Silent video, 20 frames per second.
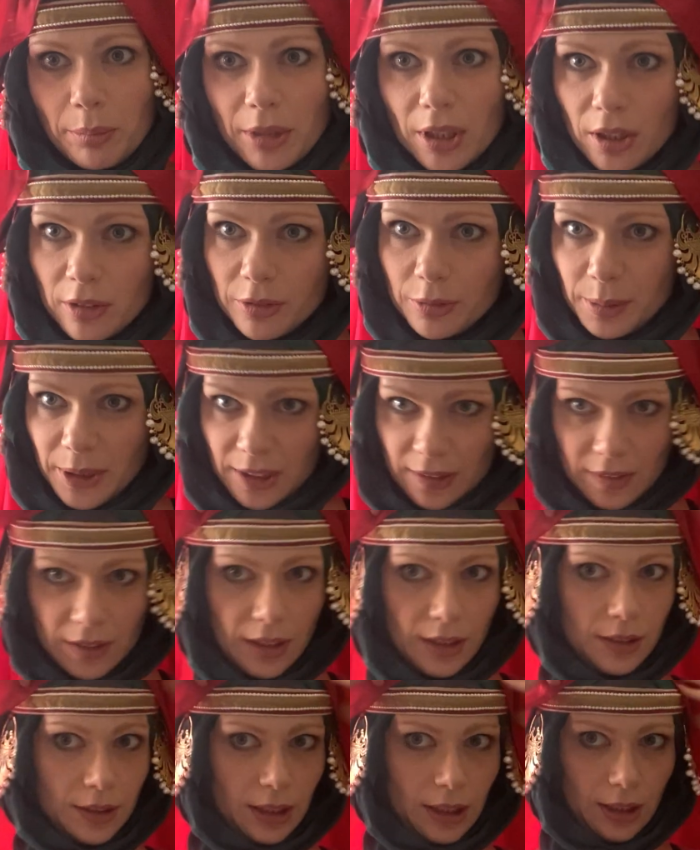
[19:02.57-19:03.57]
puff because
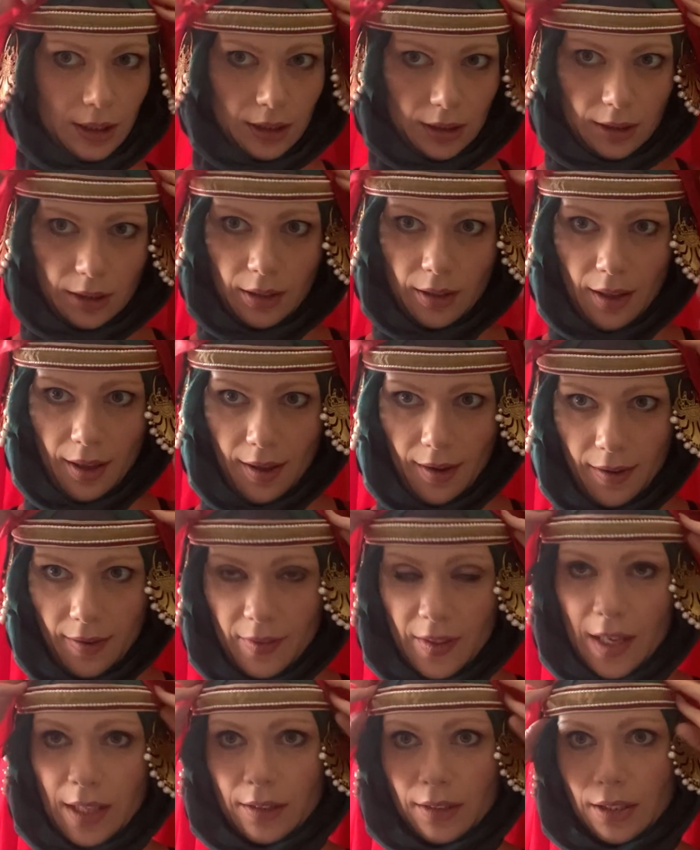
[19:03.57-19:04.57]
I like
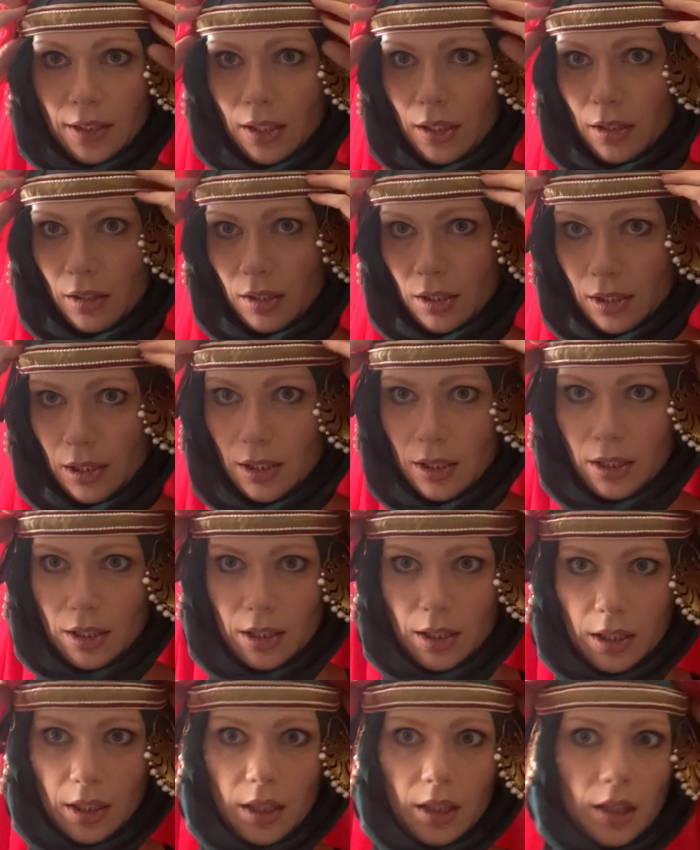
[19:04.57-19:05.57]
that little
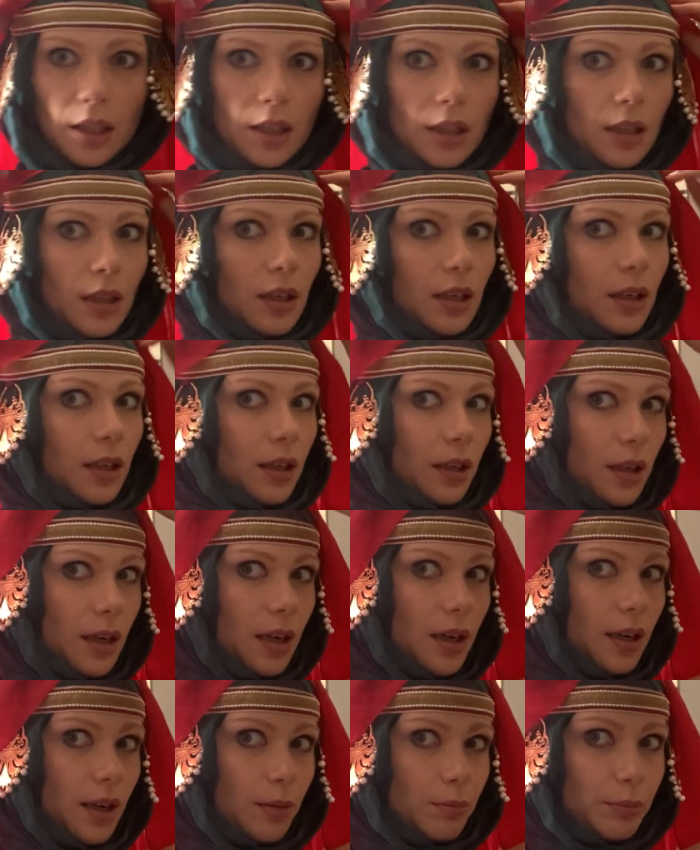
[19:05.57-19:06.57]

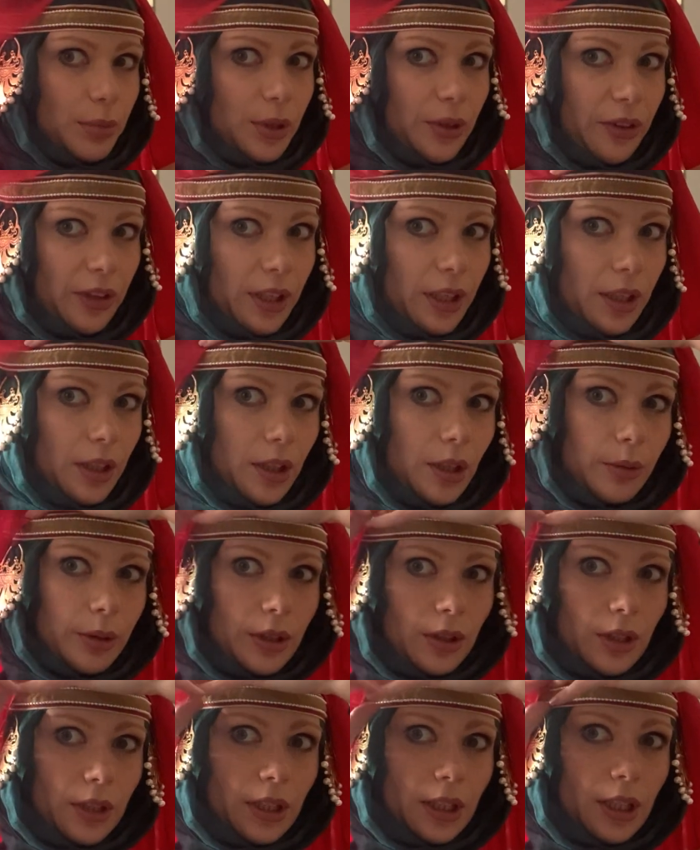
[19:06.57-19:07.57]
lump thing going
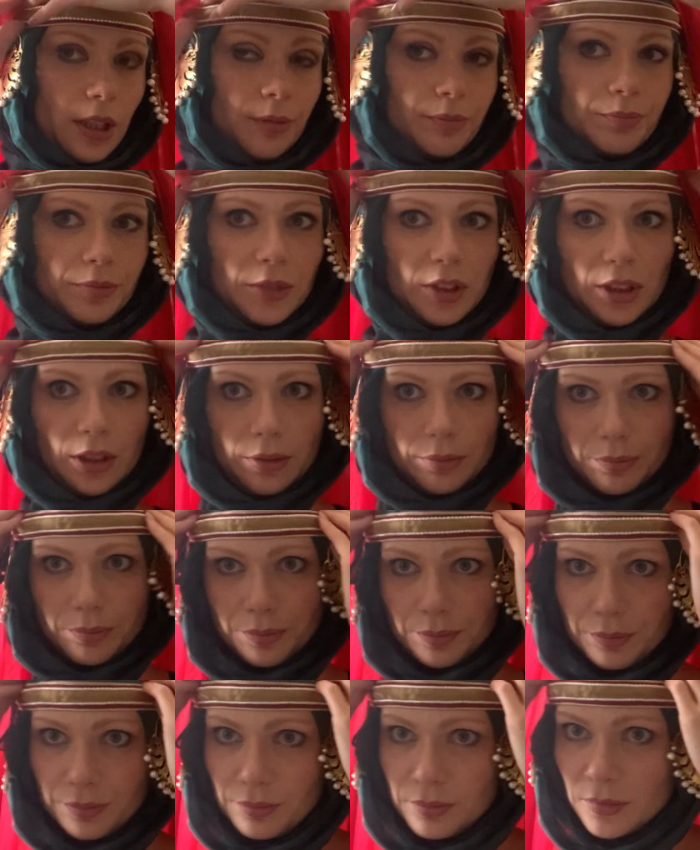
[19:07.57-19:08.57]
on there. So
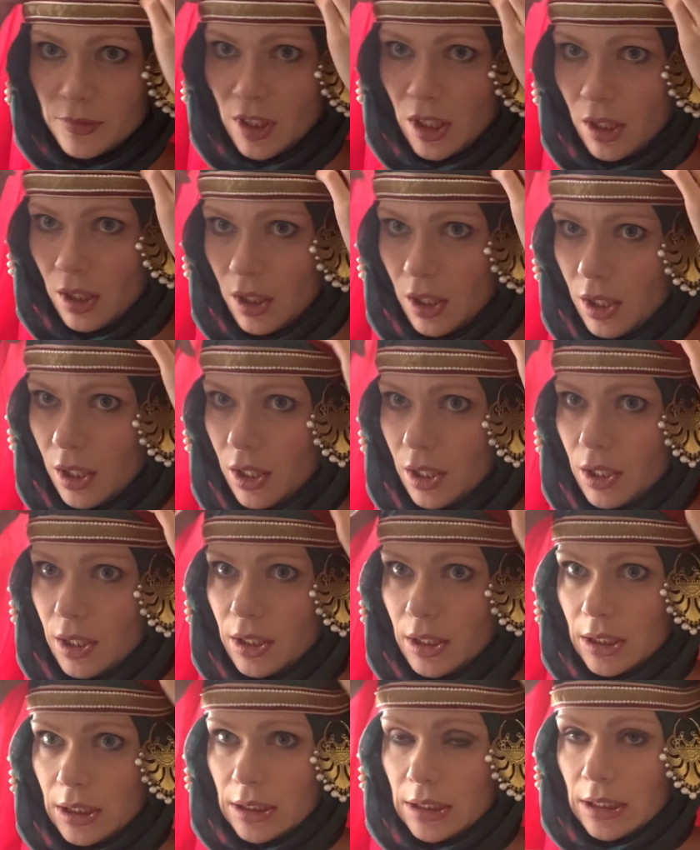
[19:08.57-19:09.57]

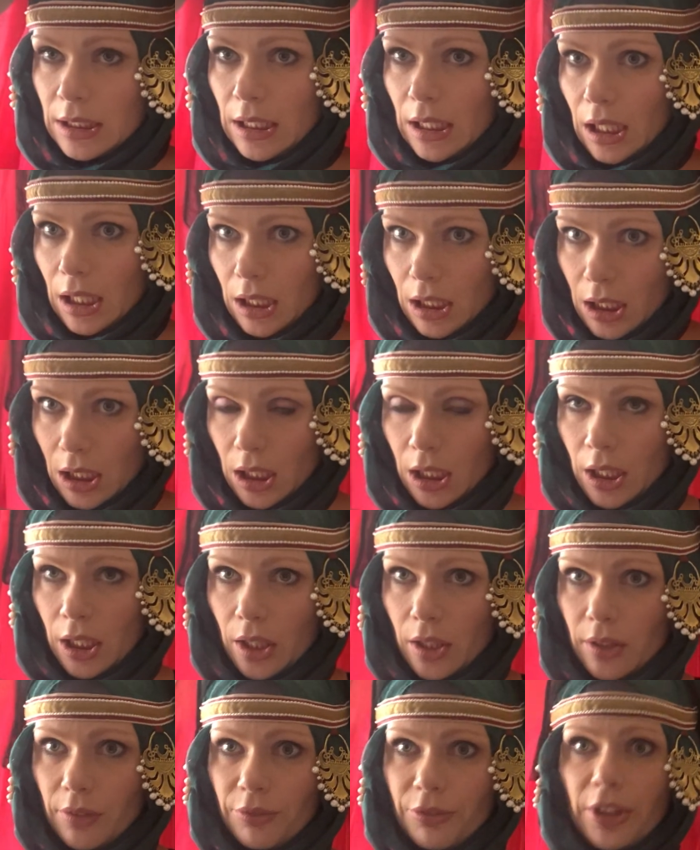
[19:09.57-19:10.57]
I like to get in
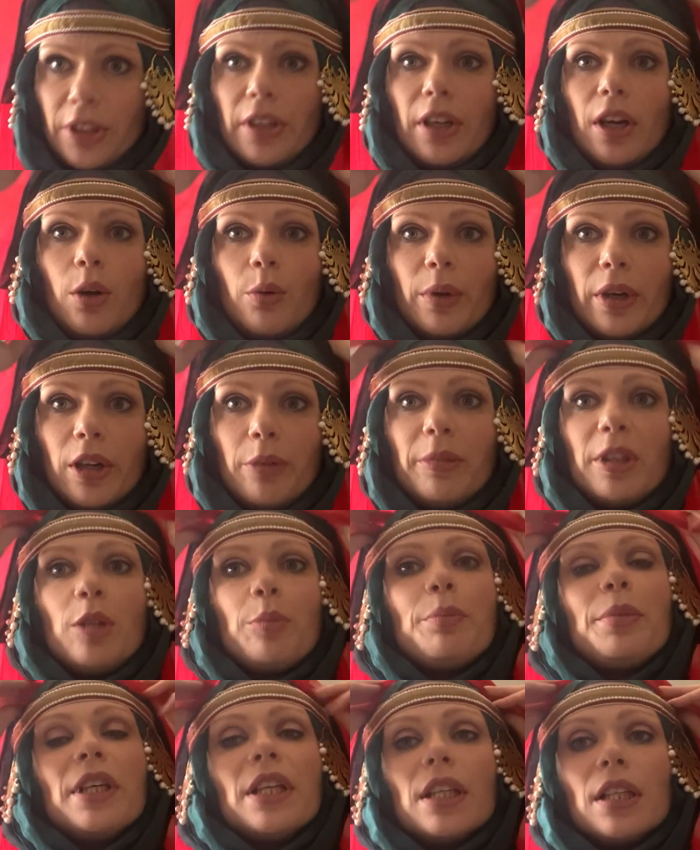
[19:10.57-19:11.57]
here and figure out where I'm going
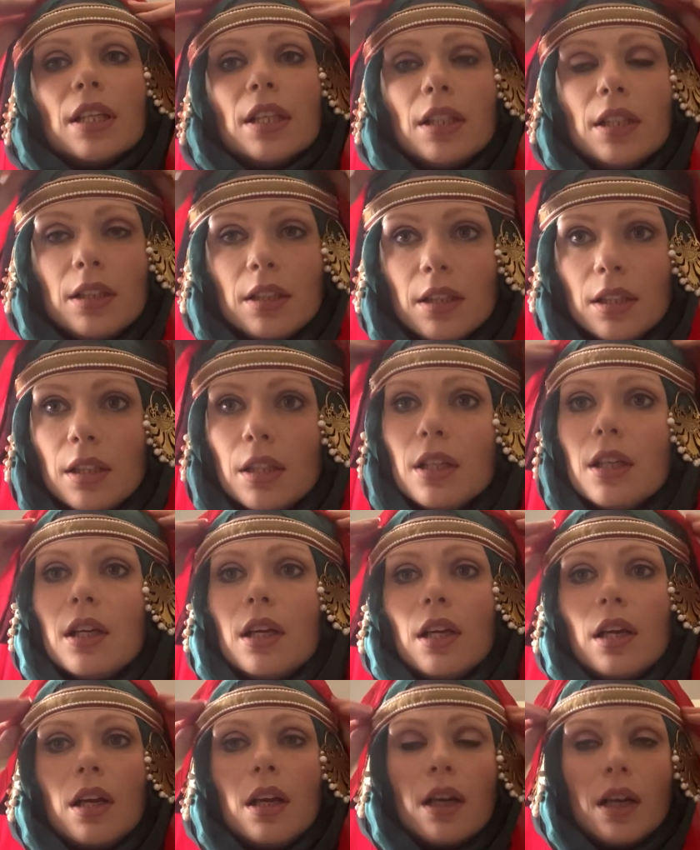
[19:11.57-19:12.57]
to pin it.
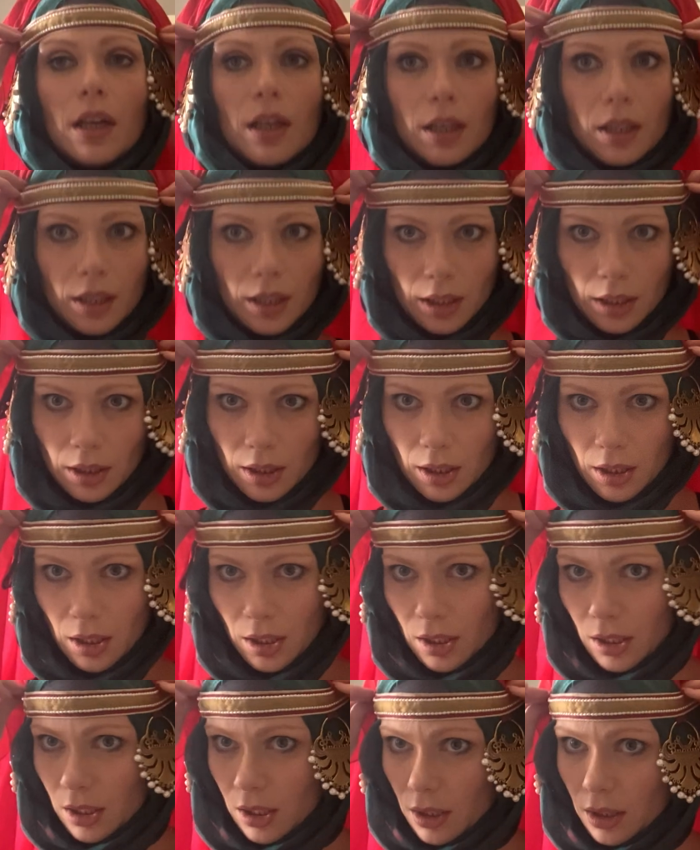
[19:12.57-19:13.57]
And
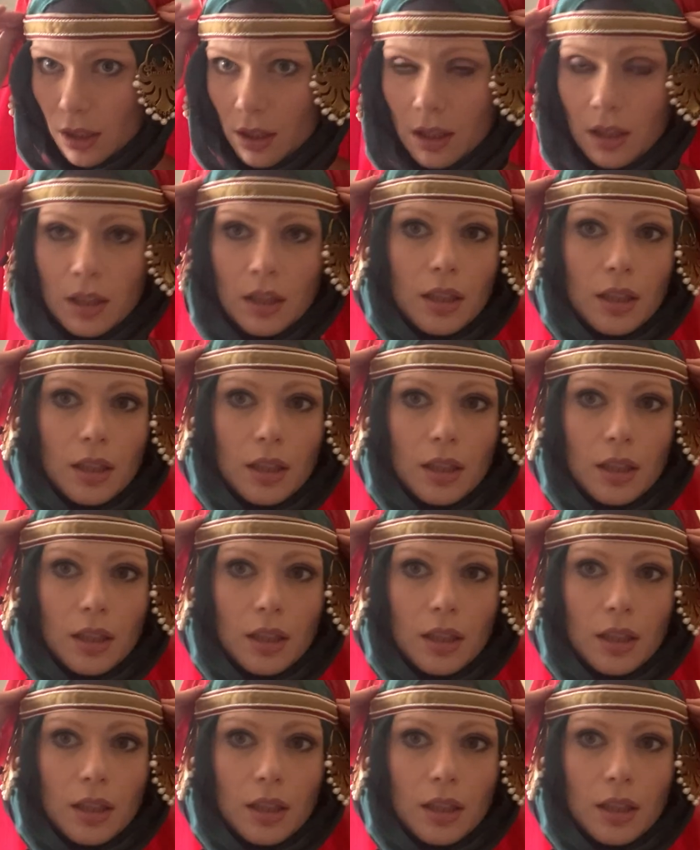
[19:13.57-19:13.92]
then